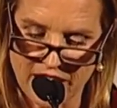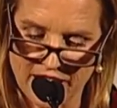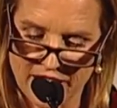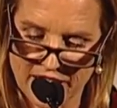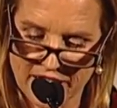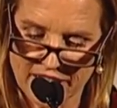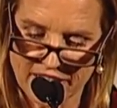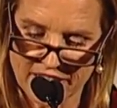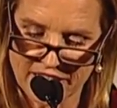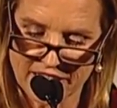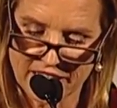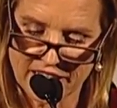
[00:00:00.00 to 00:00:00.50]

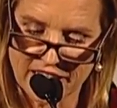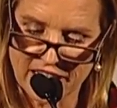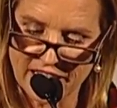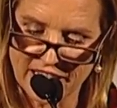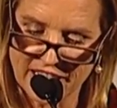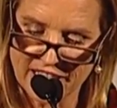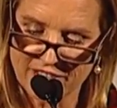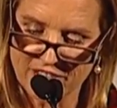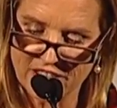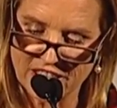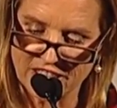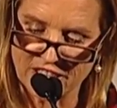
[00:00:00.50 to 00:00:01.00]
at the
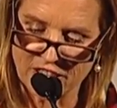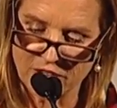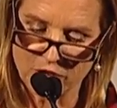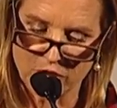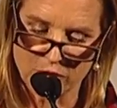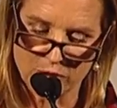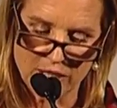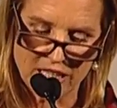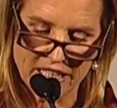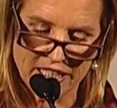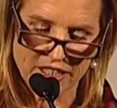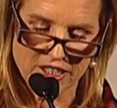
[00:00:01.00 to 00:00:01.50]
height of the
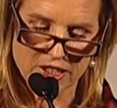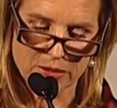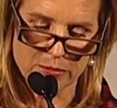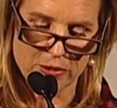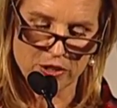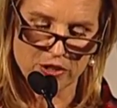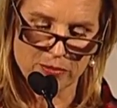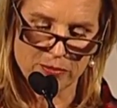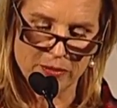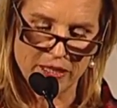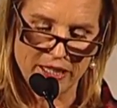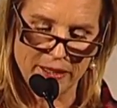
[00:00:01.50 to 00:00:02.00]
Civil Rights
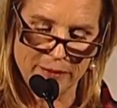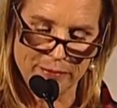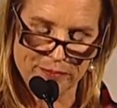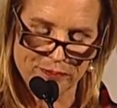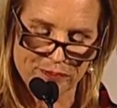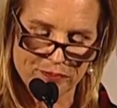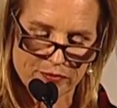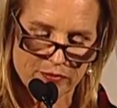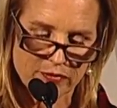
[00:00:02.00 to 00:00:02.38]
Movement,